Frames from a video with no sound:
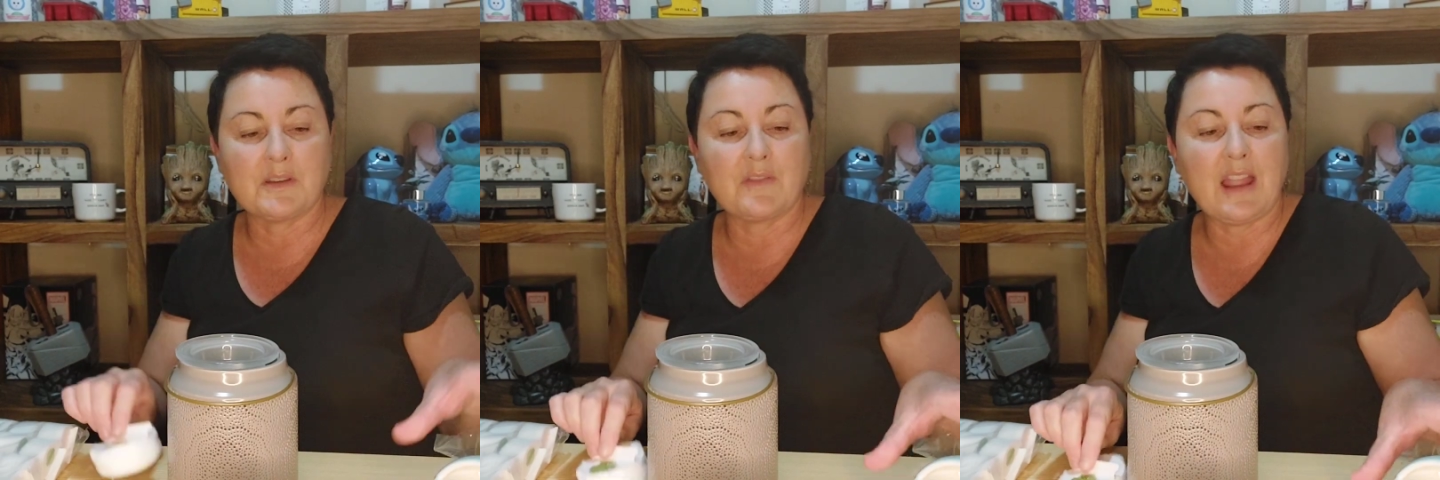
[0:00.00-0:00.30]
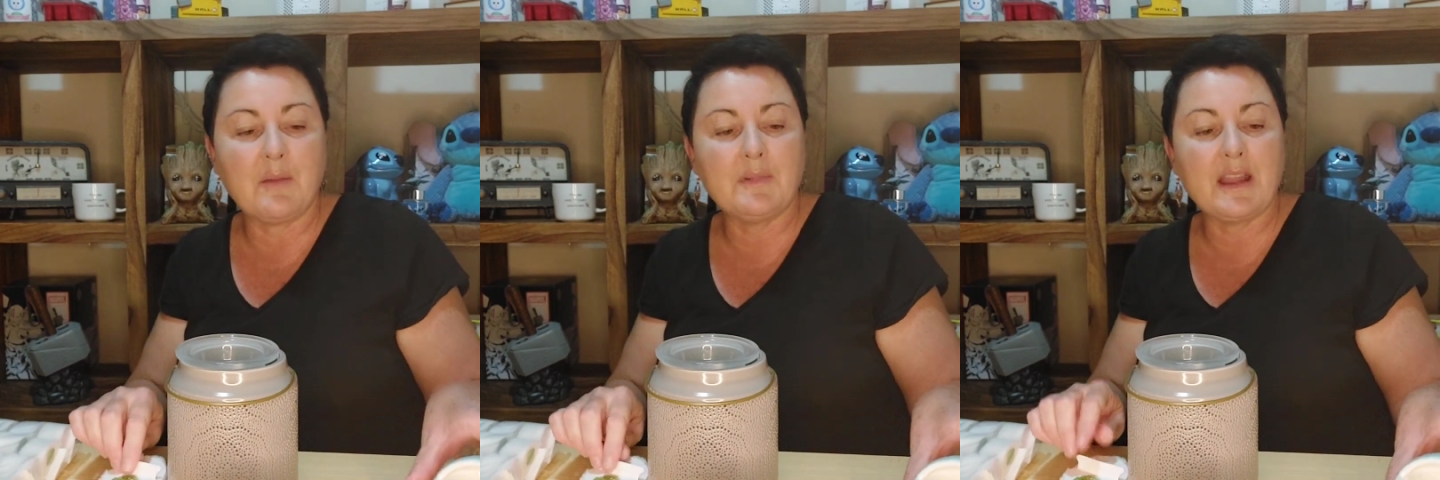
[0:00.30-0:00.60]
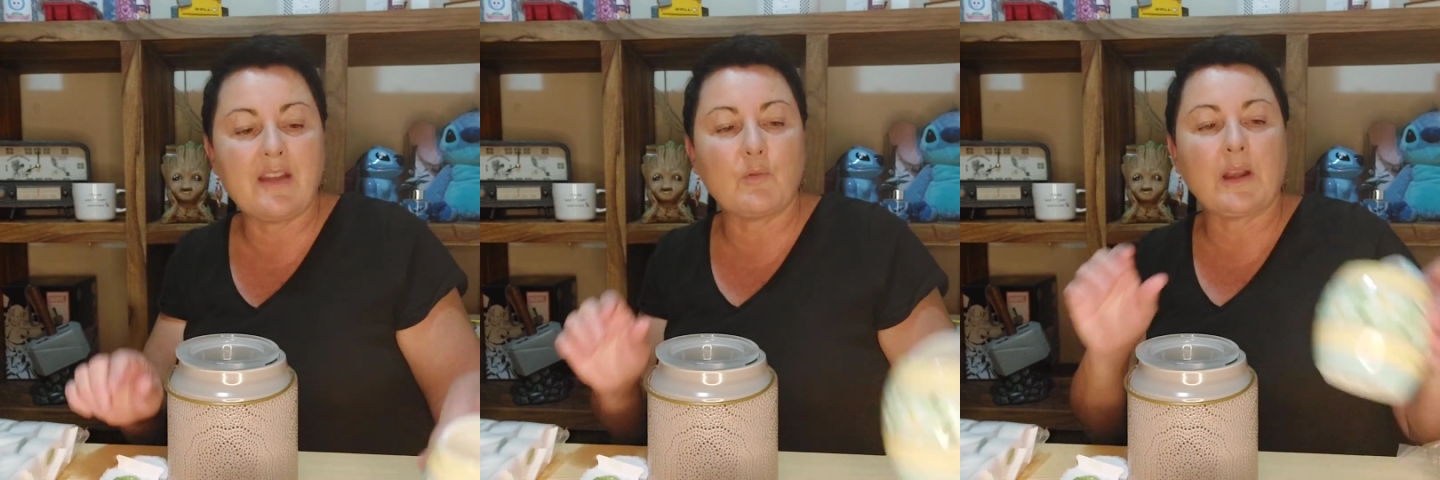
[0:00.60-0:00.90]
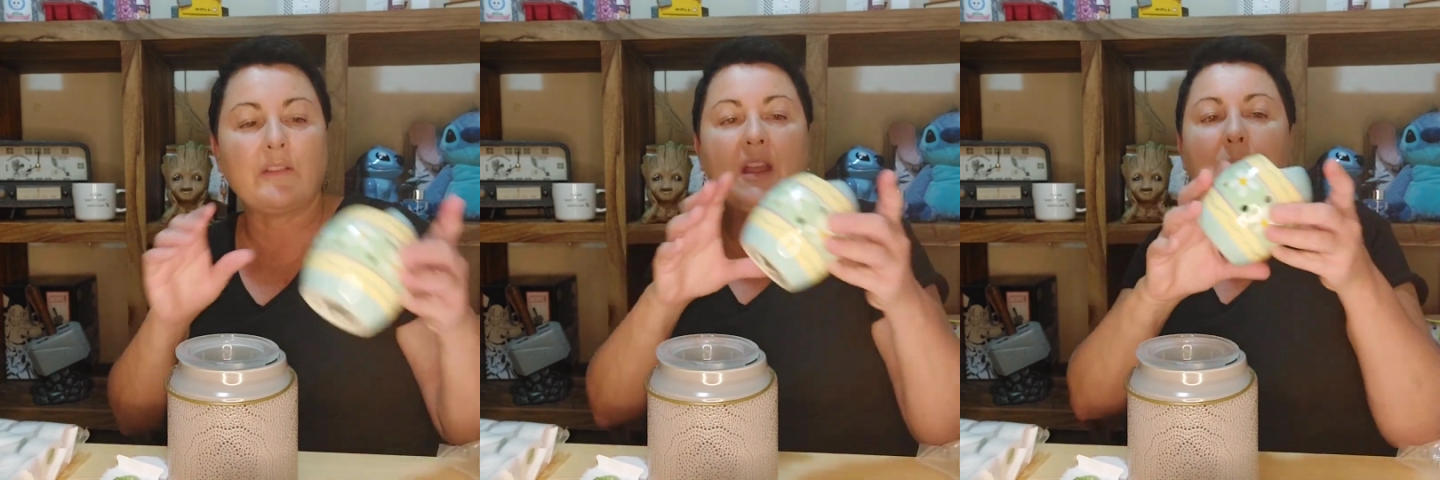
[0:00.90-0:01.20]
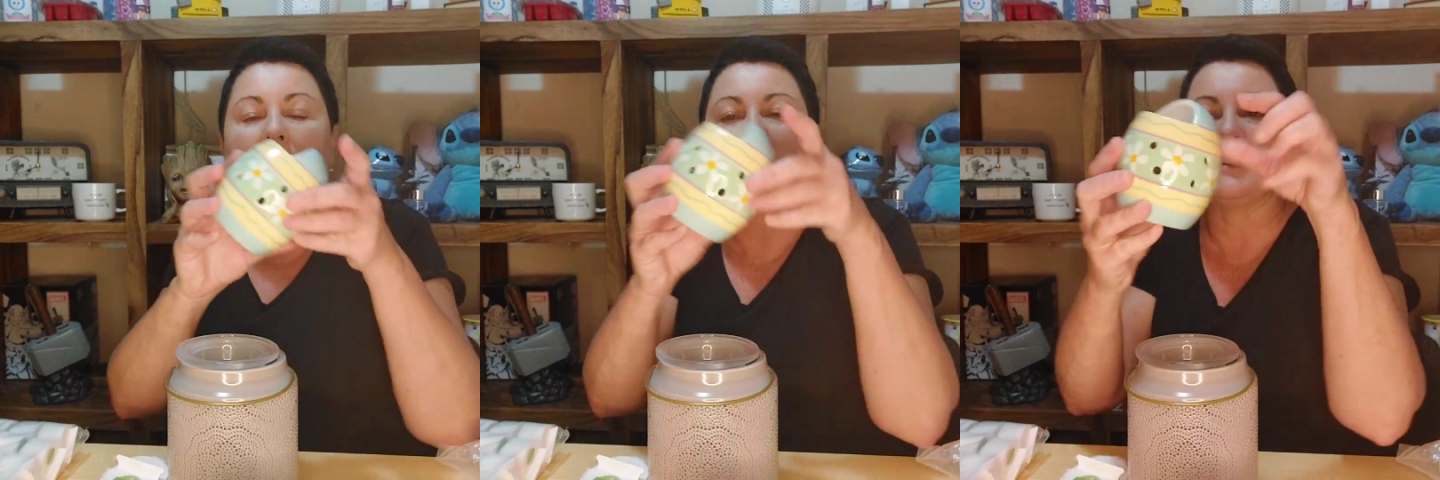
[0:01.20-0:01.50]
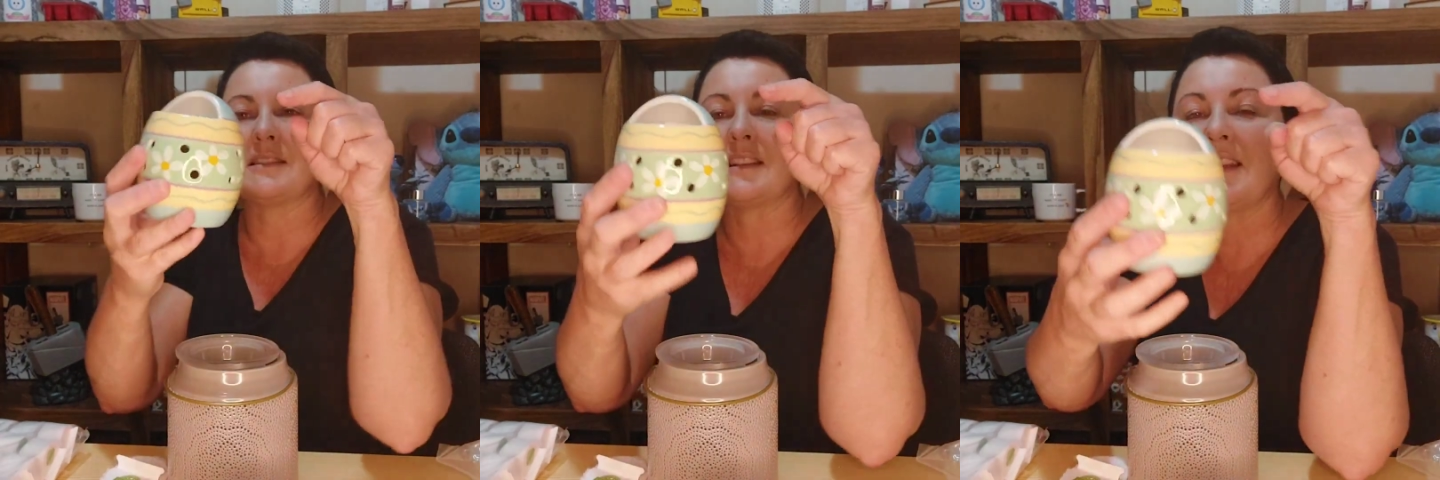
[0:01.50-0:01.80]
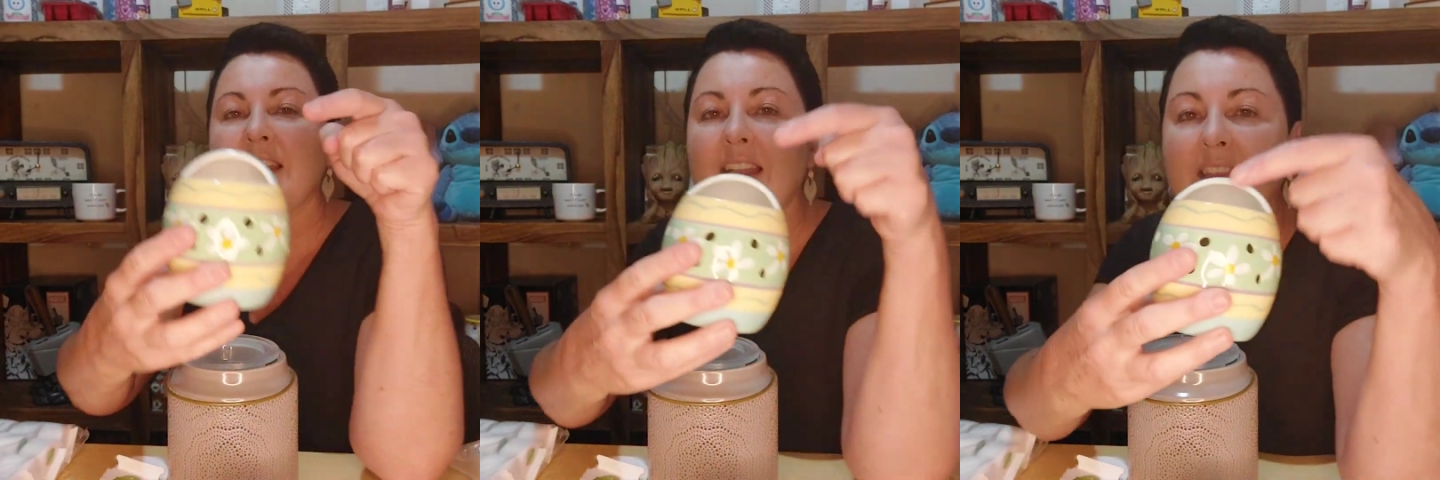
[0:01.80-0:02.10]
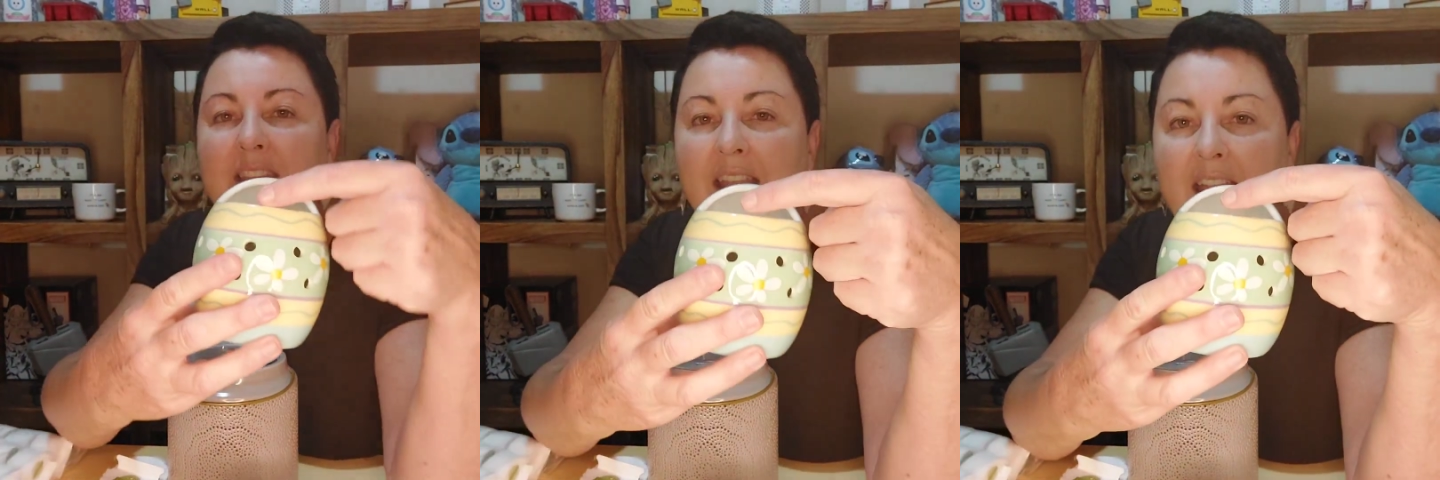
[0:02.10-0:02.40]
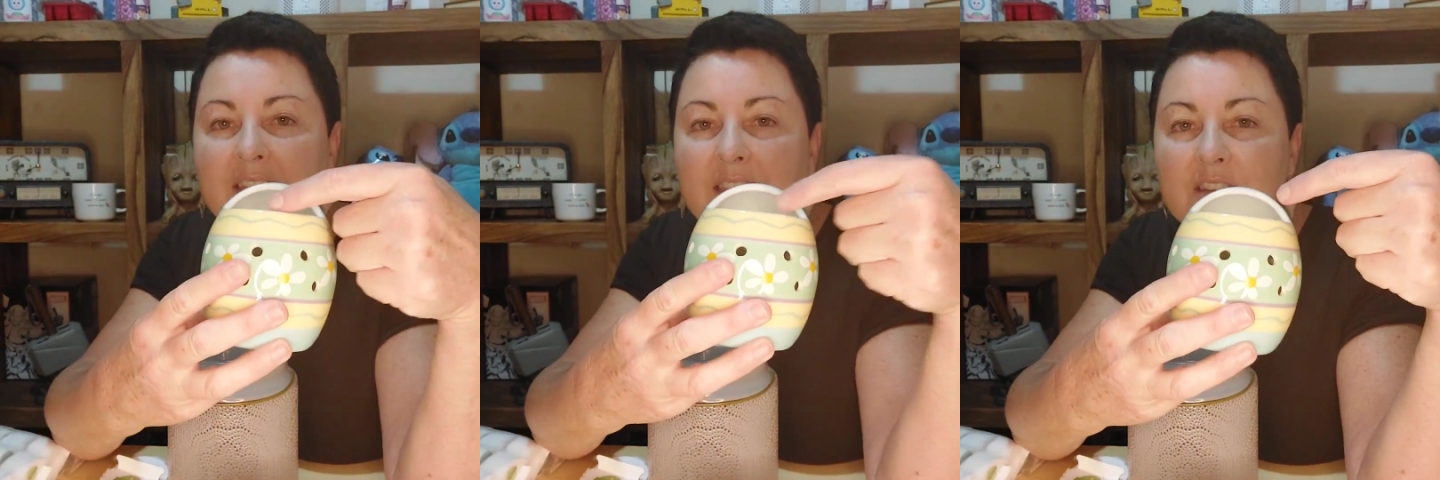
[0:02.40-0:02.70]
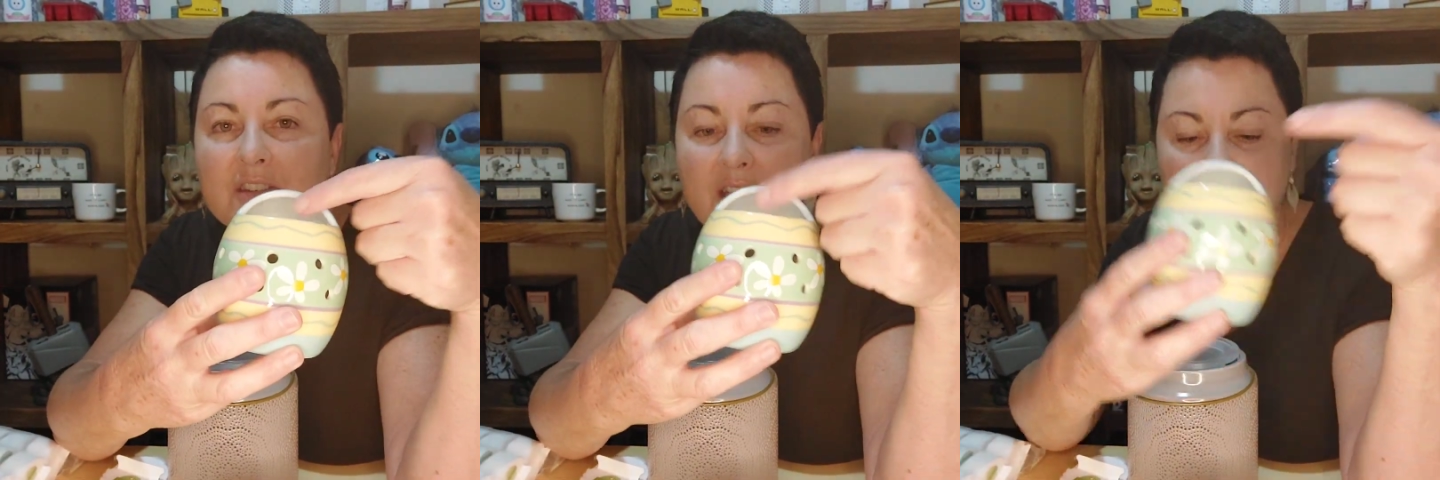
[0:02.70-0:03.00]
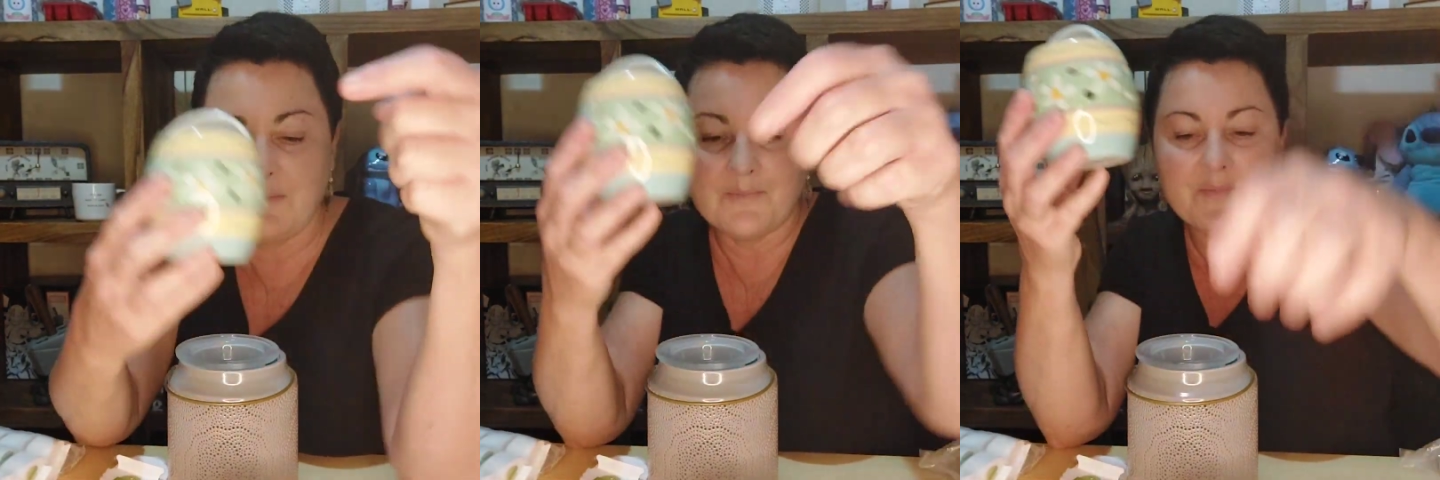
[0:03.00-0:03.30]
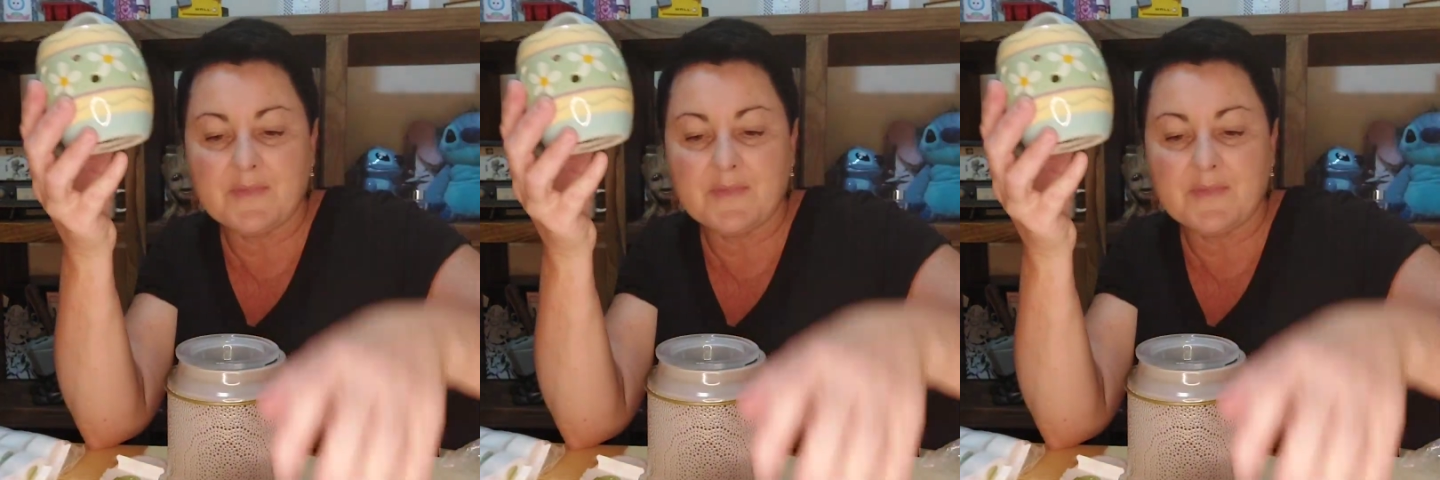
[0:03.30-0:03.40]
if you happen to have one of our minis that had this shape,